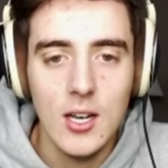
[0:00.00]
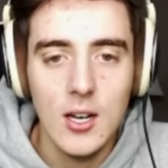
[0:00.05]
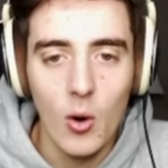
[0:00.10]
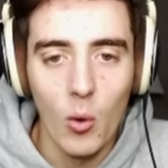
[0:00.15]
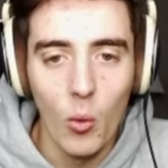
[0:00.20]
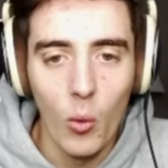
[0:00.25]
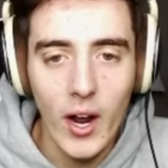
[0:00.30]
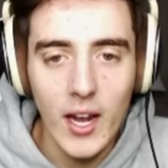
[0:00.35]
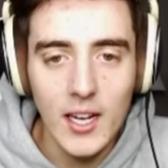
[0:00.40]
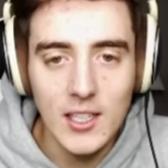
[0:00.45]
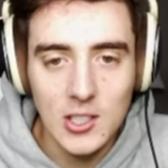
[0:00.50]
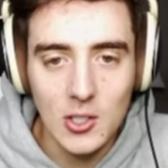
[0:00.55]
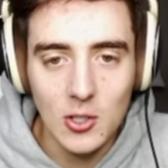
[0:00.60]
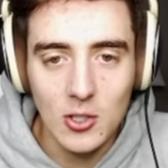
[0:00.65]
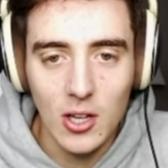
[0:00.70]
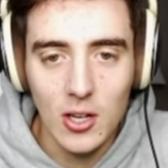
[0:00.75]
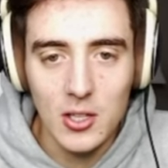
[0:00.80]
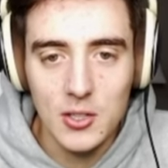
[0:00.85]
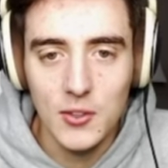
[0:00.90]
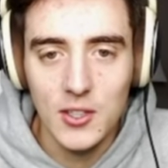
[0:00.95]
Way too
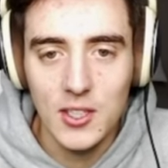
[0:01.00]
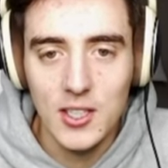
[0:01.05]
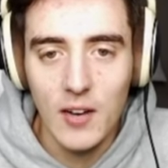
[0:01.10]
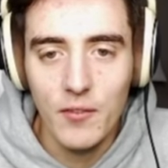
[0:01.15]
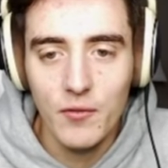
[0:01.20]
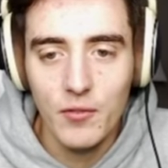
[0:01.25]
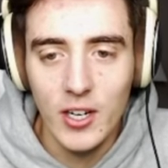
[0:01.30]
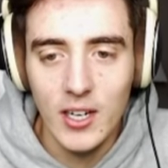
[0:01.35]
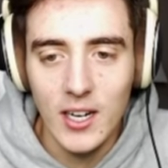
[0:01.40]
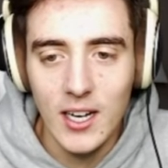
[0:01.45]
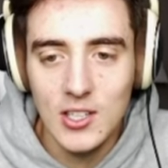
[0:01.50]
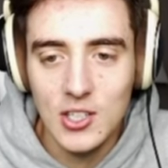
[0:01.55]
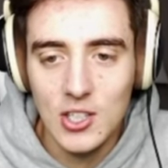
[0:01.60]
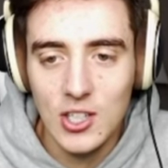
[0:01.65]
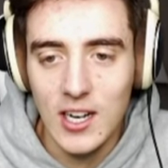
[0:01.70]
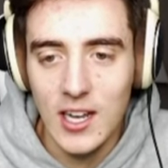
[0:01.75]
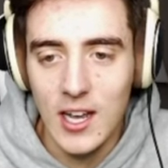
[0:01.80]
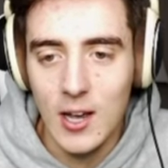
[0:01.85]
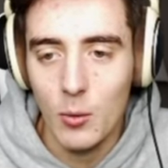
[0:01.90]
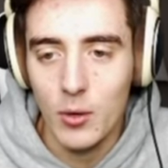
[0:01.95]
close for comfort. It's
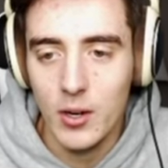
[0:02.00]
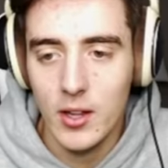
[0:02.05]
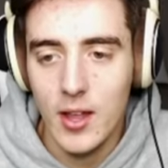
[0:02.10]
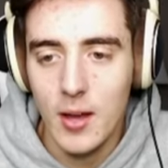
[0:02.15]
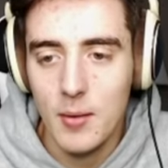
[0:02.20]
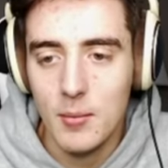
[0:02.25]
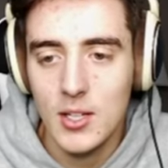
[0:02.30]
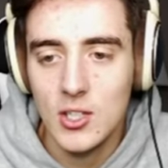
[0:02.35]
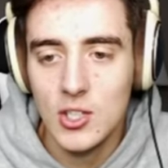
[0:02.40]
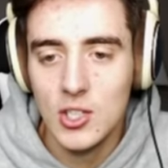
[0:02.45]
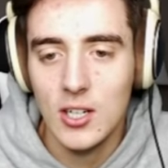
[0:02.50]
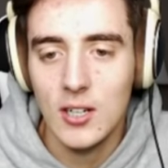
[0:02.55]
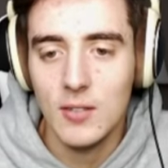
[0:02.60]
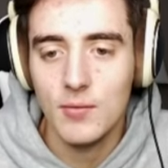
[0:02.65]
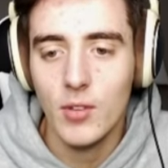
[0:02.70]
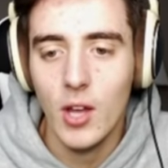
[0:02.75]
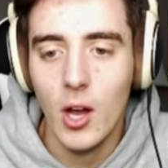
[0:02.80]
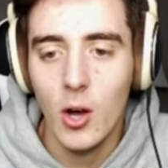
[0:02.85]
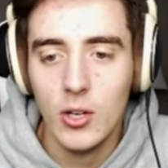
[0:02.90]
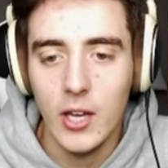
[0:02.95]
gonna hit one of them. It's gonna...
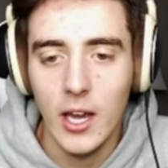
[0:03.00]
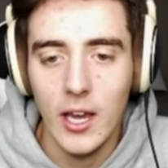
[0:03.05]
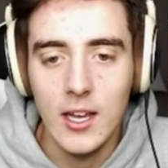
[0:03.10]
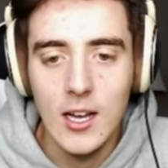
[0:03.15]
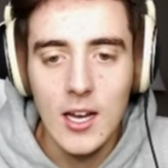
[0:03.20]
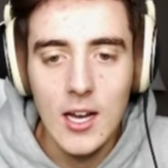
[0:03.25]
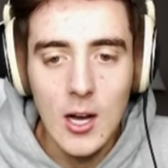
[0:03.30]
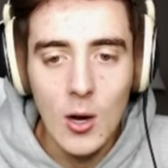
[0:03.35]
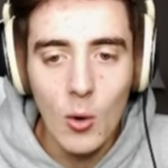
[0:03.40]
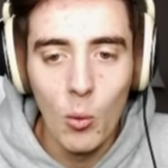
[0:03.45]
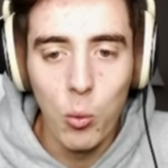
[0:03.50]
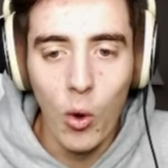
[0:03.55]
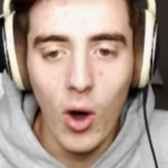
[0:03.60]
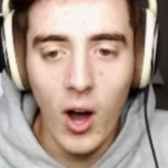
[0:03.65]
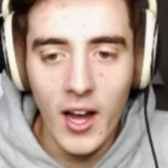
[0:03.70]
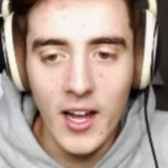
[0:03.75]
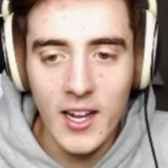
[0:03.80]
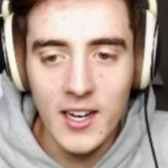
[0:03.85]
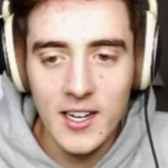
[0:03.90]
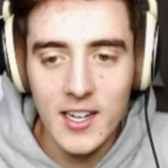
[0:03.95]
Okay,
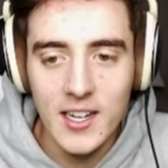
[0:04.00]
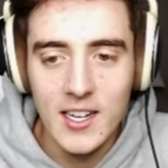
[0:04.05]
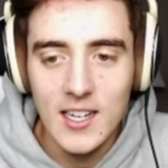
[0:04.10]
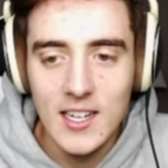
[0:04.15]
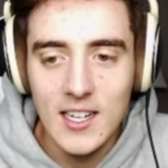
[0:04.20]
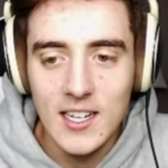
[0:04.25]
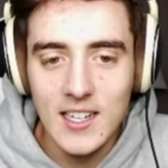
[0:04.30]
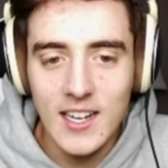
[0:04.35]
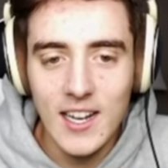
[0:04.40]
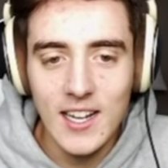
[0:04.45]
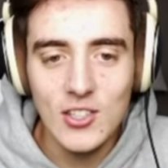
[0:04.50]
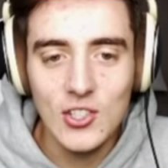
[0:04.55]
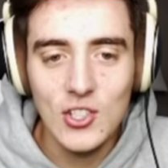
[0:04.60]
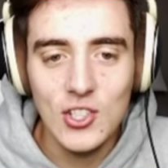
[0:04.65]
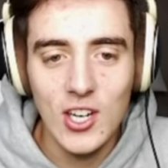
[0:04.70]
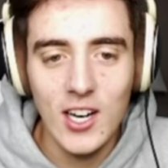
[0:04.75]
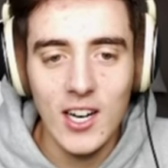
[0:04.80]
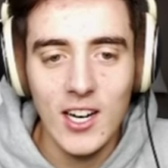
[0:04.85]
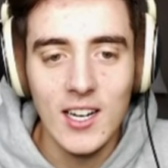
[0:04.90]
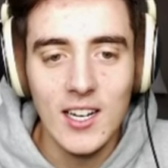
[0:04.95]
one
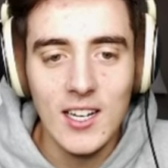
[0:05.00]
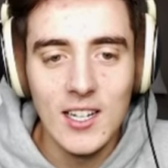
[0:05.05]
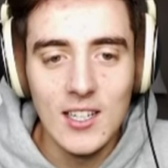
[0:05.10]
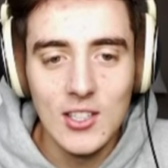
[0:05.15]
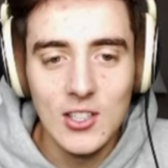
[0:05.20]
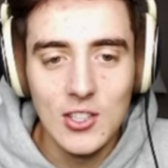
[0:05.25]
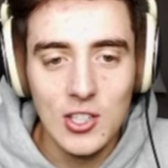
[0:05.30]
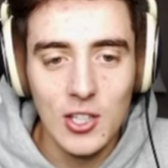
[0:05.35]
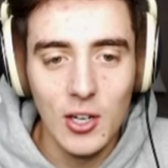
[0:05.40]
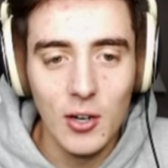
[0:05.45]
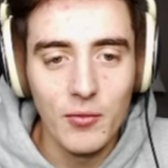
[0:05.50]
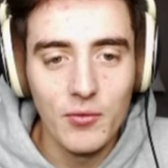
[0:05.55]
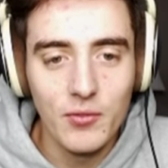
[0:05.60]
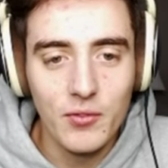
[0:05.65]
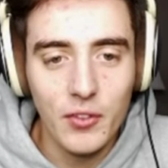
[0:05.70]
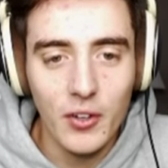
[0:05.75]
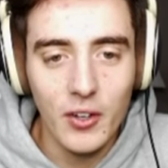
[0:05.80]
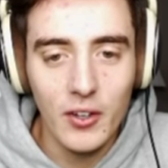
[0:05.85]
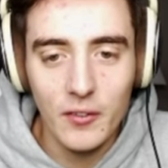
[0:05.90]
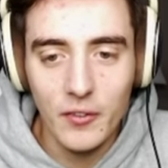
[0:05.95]
ninja to
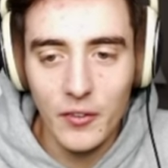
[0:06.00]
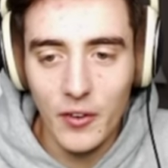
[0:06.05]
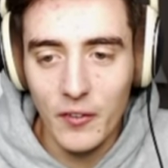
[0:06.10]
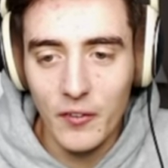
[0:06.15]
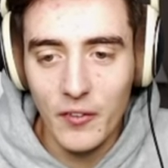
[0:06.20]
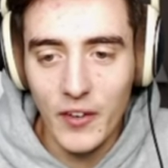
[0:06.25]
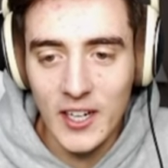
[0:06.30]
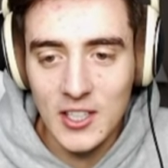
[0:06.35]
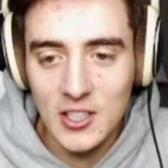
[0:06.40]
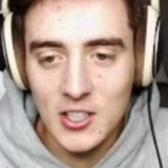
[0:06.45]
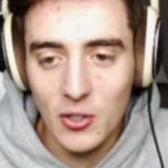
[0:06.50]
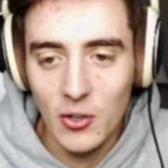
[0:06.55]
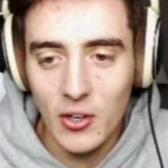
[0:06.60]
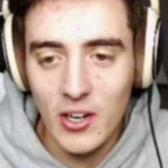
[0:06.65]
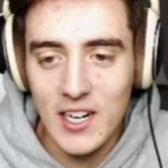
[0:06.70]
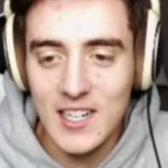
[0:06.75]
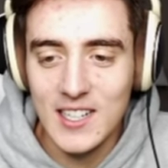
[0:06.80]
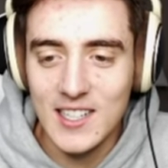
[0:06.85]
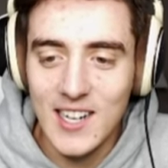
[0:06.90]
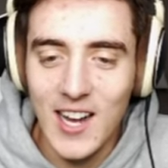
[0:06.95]
for, for
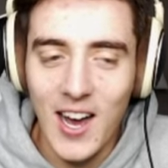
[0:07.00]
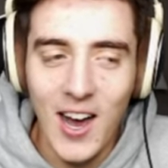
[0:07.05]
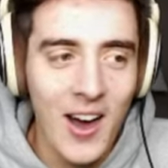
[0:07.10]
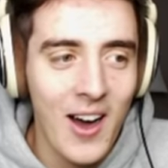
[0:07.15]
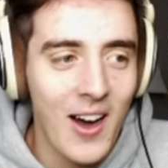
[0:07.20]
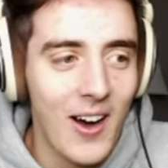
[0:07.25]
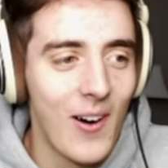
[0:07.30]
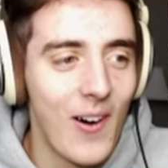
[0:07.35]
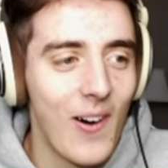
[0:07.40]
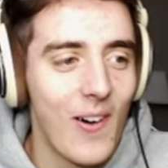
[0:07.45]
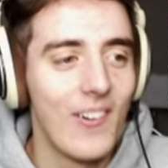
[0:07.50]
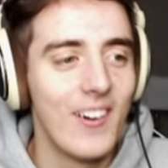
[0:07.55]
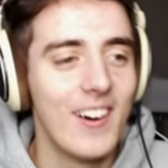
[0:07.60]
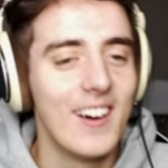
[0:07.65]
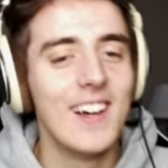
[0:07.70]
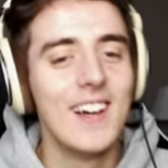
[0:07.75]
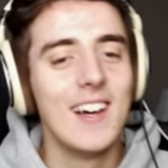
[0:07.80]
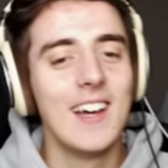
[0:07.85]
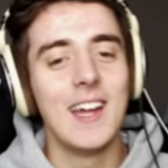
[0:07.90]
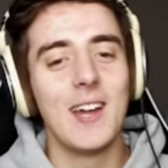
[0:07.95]
victory. No,
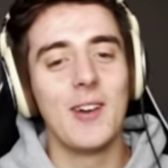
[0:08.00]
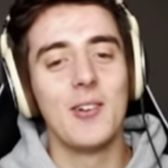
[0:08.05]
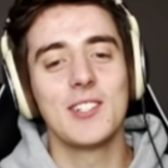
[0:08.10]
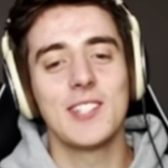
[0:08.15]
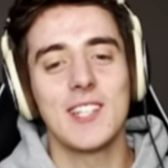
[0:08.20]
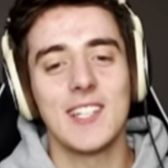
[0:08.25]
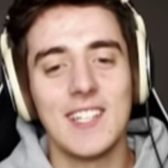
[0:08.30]
it was a